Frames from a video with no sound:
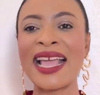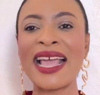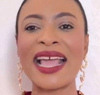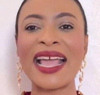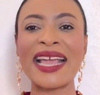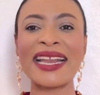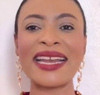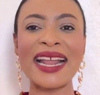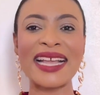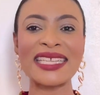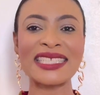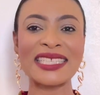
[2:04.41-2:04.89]

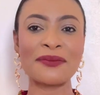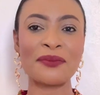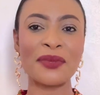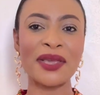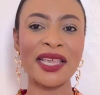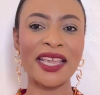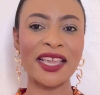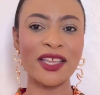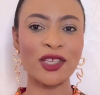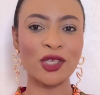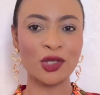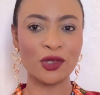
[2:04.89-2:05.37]
and as it
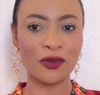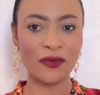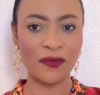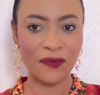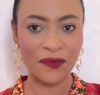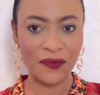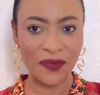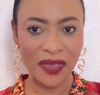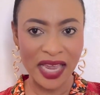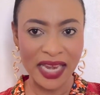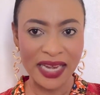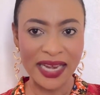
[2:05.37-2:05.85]
begins to
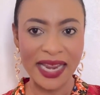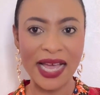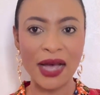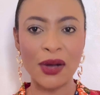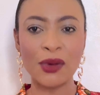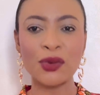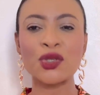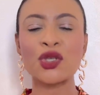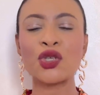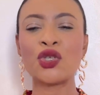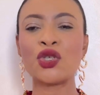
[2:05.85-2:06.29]
fade out,